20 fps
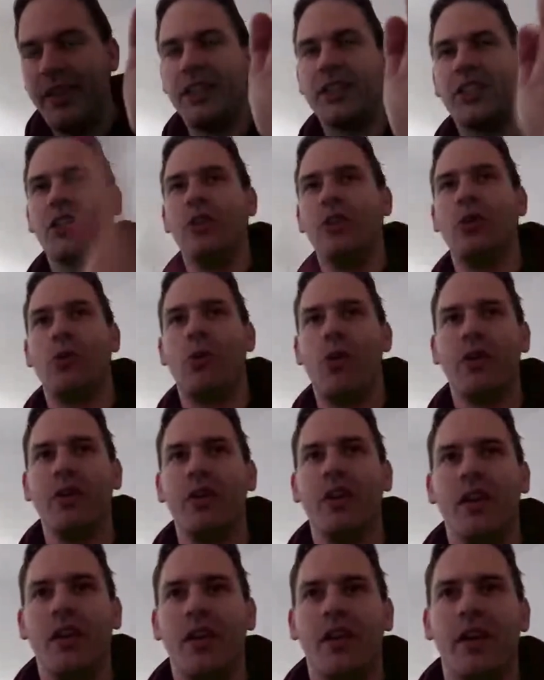this
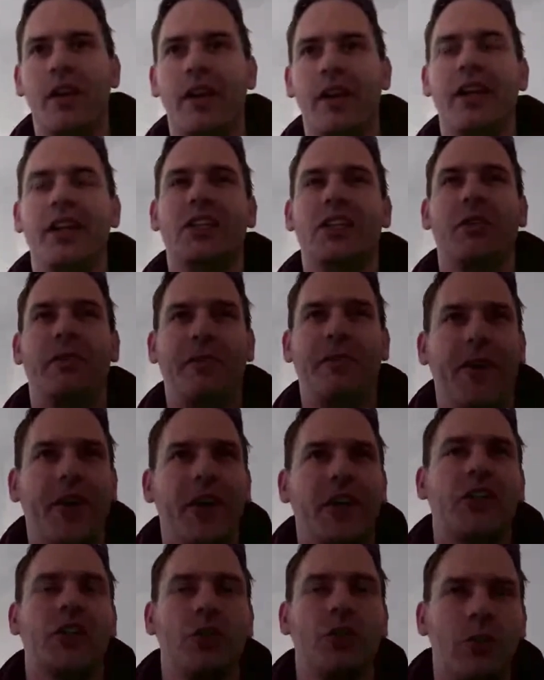neuron is the
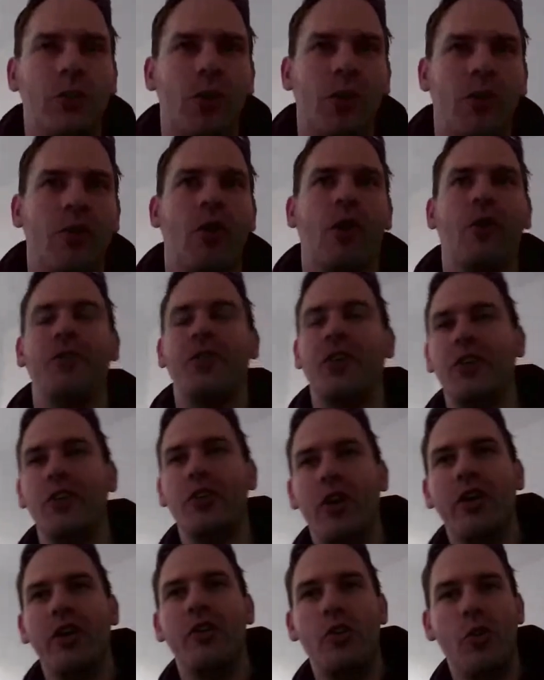first neuron of the
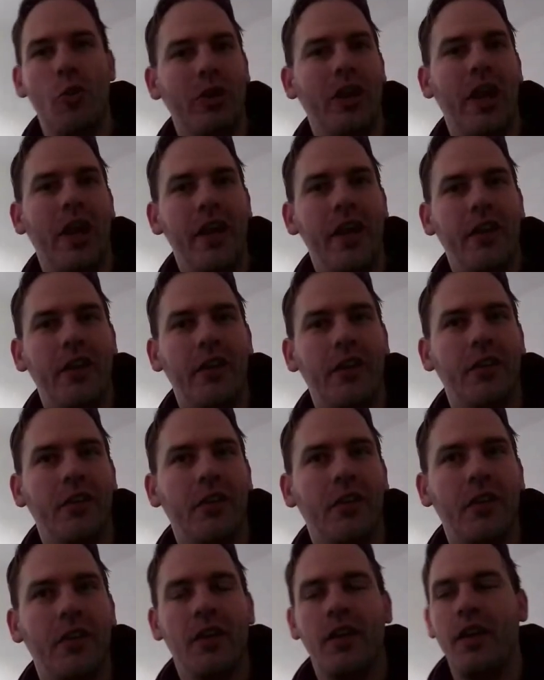new layer.
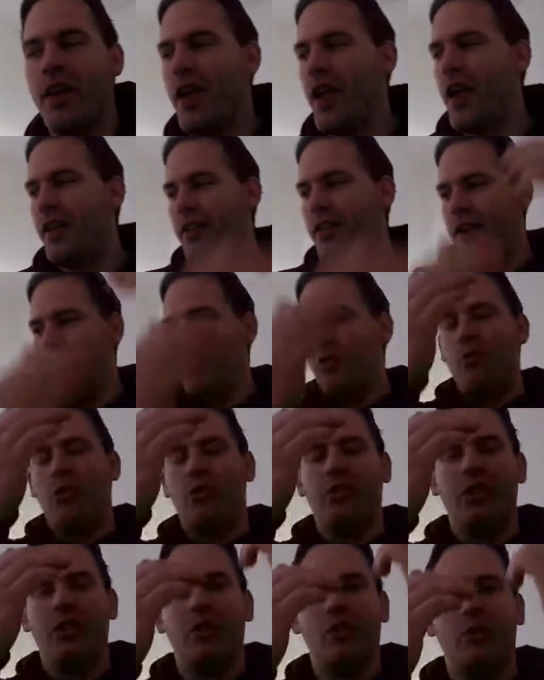And then you
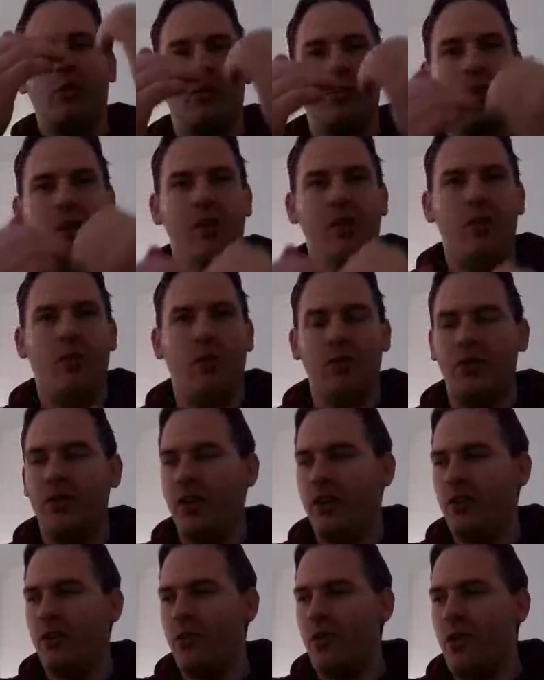continue.
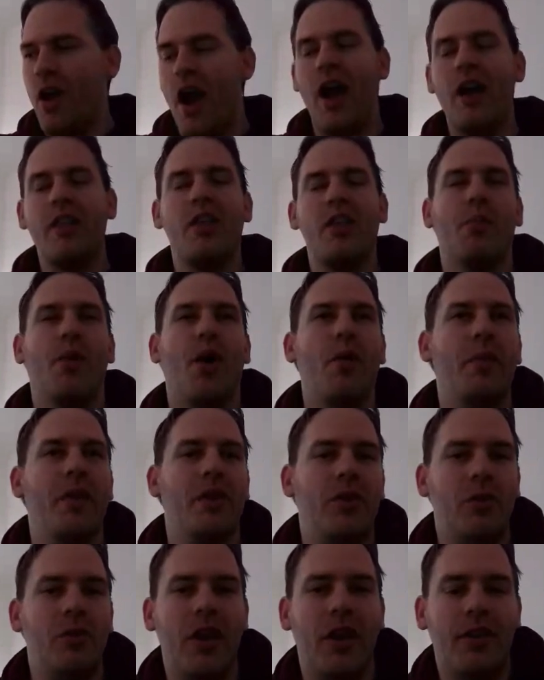At the
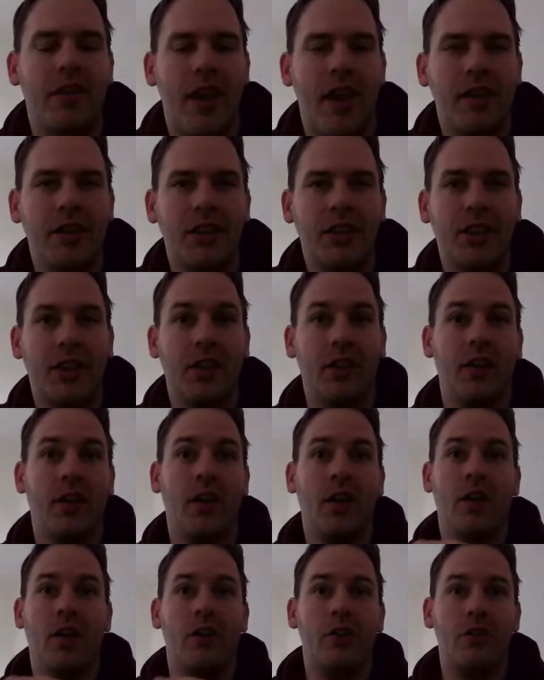moment you get
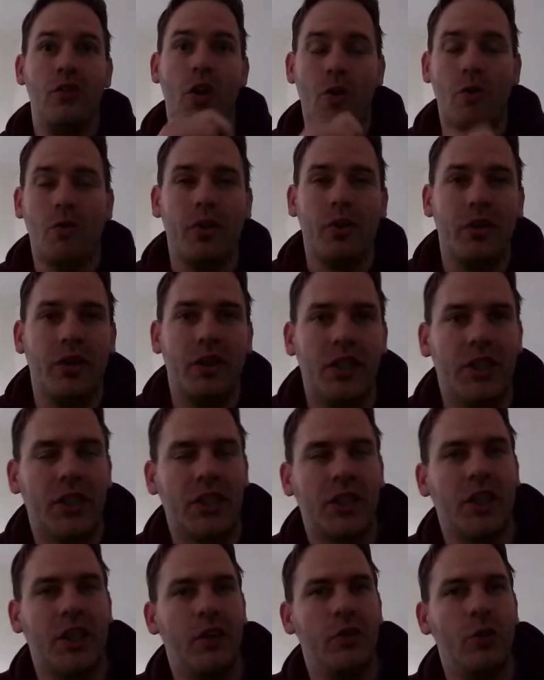answer, no,
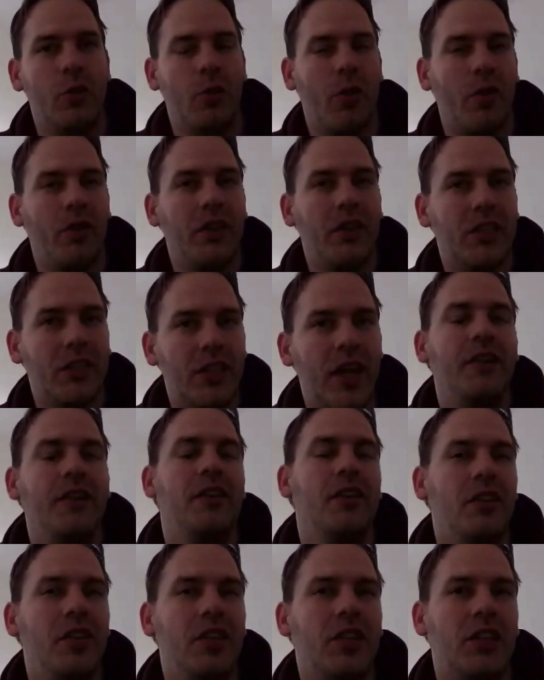this neuron is
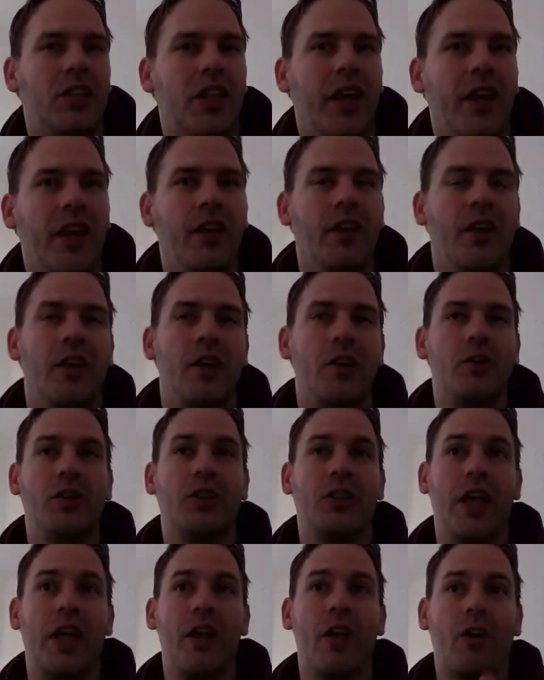not in this layer, you
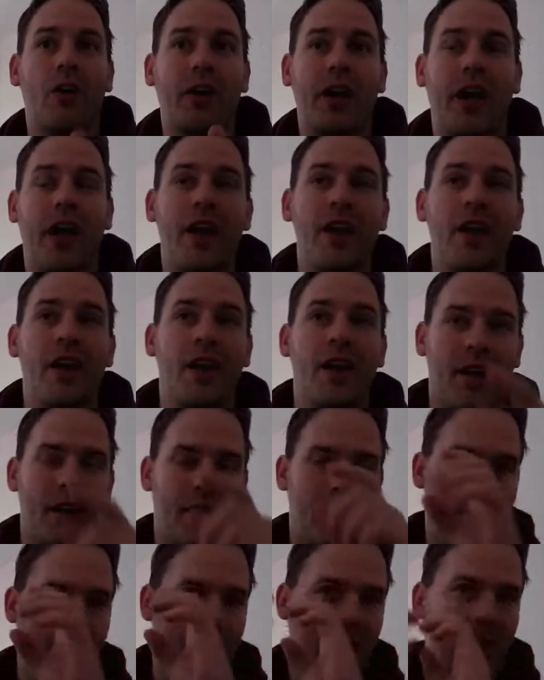say, okay,
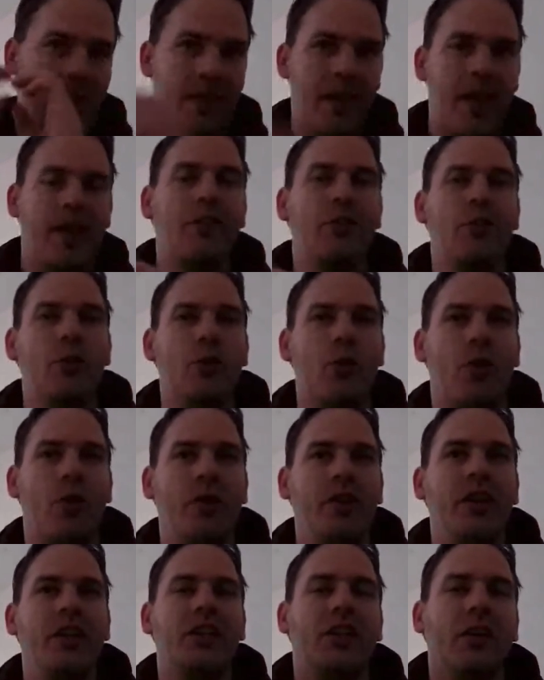that
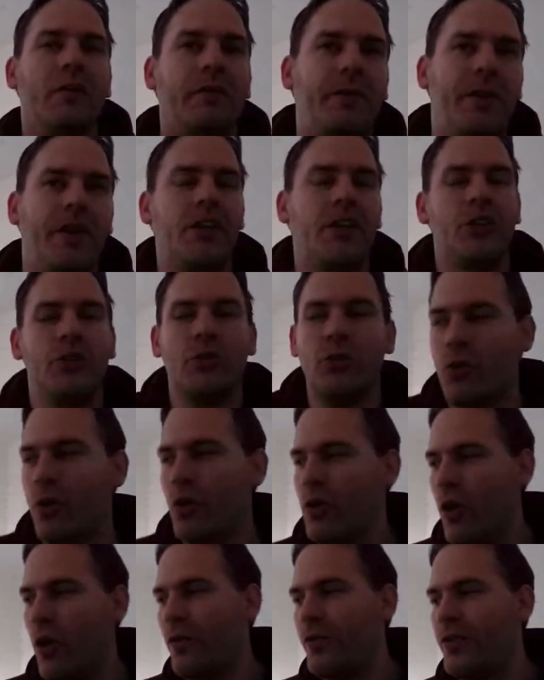neuron is the first
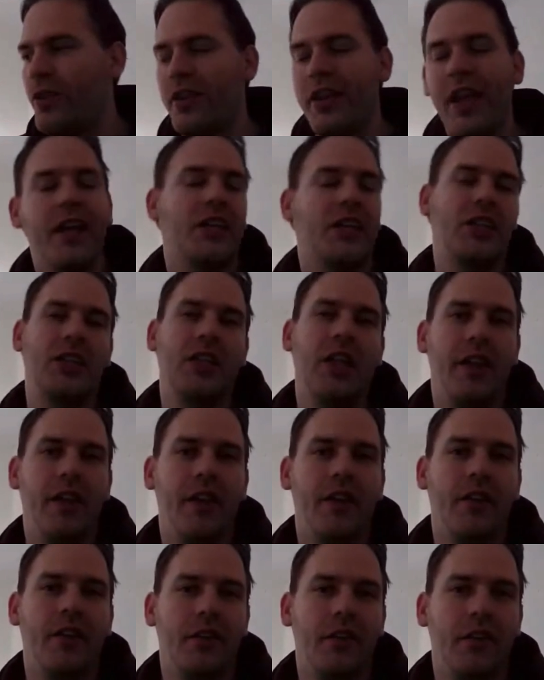neuron of the next
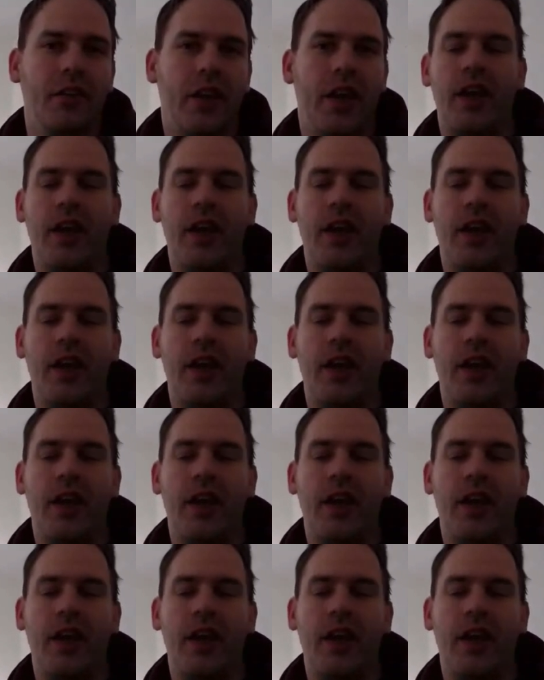layer.